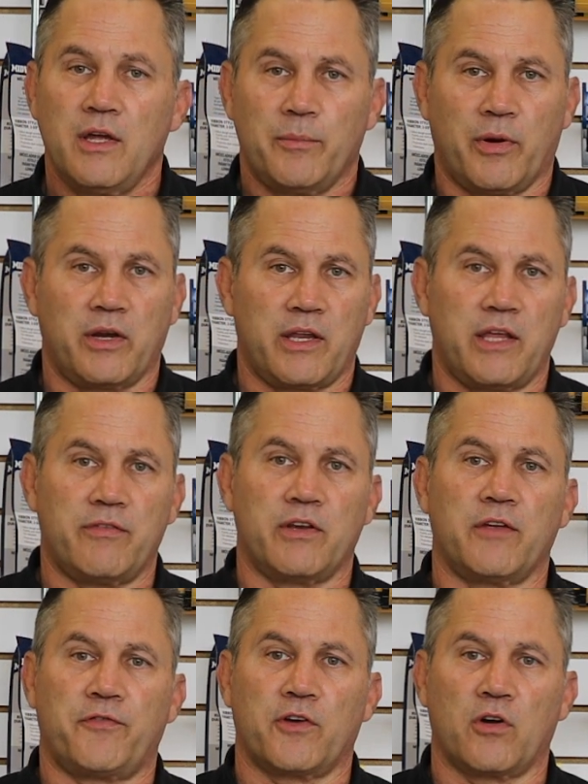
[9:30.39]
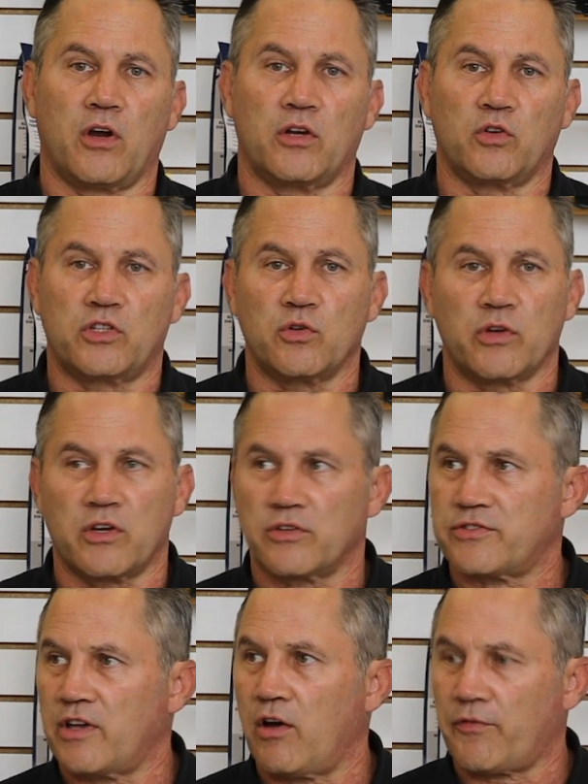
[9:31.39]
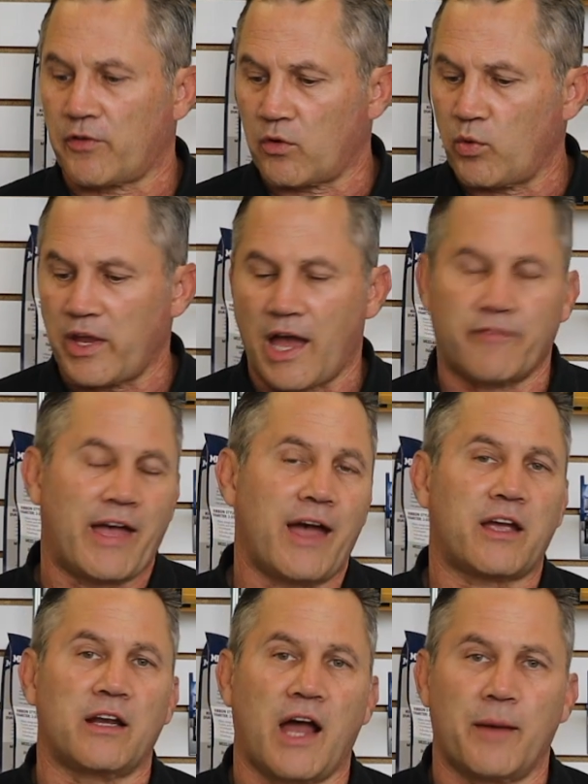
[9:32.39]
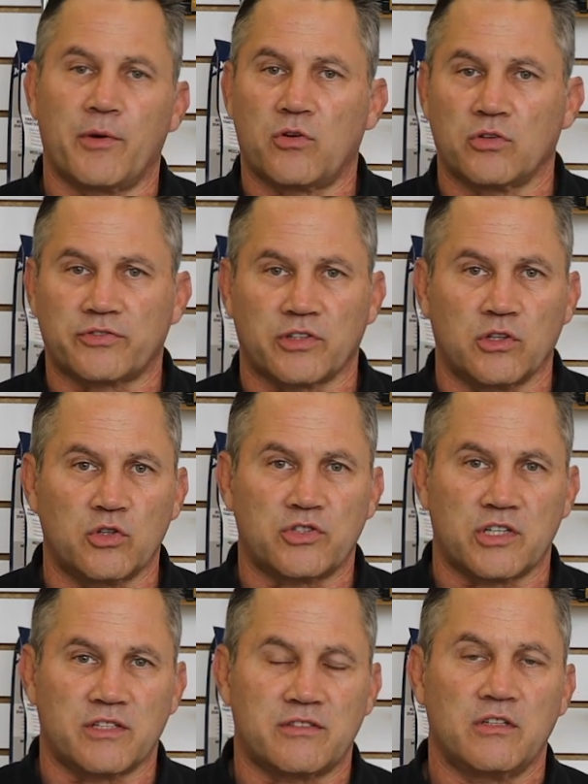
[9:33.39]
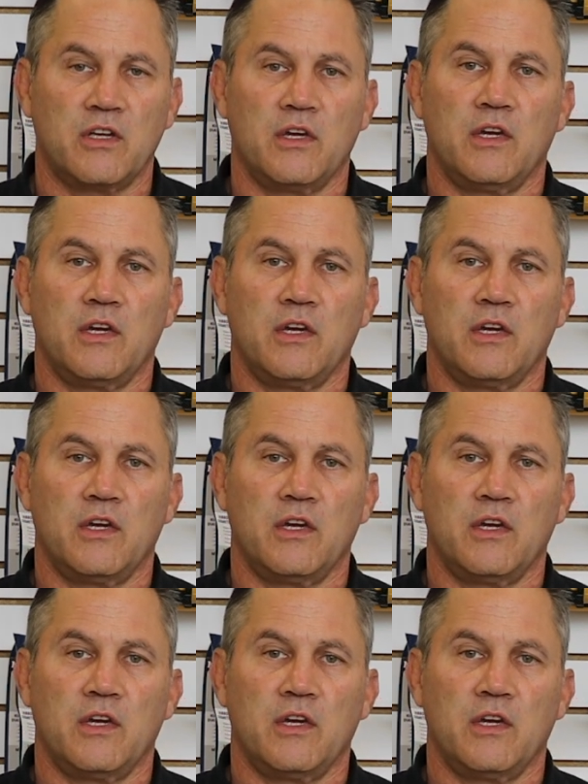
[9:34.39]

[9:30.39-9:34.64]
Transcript: but even if you're a do-it-yourselfer, we have economical solutions